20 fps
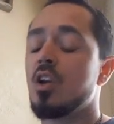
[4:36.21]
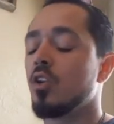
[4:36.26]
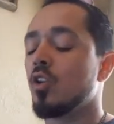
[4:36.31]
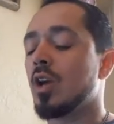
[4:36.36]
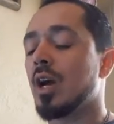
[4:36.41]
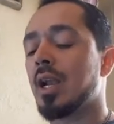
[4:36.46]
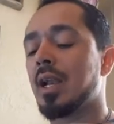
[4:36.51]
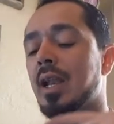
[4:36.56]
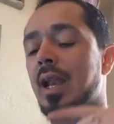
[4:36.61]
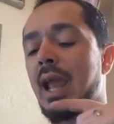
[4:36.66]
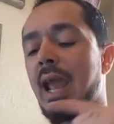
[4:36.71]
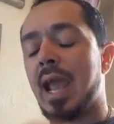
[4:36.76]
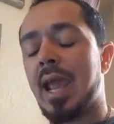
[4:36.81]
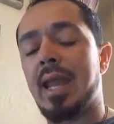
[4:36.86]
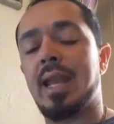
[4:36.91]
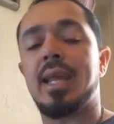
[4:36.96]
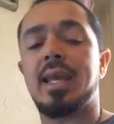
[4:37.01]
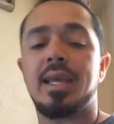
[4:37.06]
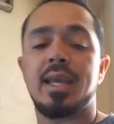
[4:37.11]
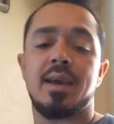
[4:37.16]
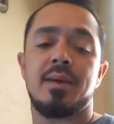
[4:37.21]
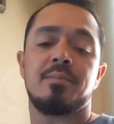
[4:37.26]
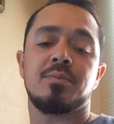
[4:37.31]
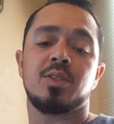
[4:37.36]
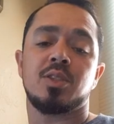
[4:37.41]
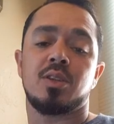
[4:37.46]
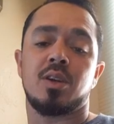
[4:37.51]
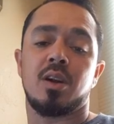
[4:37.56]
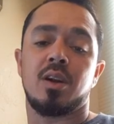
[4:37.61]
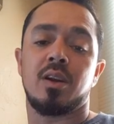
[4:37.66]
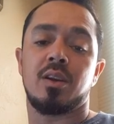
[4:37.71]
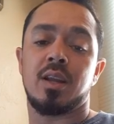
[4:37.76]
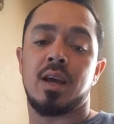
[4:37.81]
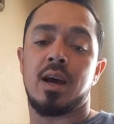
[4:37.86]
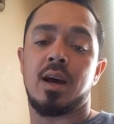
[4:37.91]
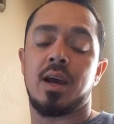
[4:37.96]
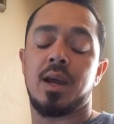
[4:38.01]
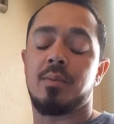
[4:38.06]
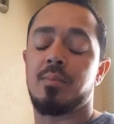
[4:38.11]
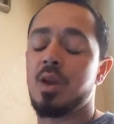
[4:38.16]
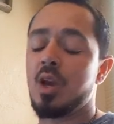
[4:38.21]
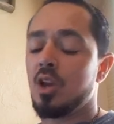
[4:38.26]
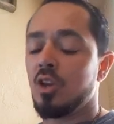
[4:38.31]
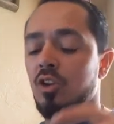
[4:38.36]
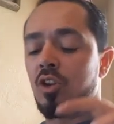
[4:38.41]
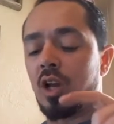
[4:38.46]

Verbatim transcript: You got an eight A M start time.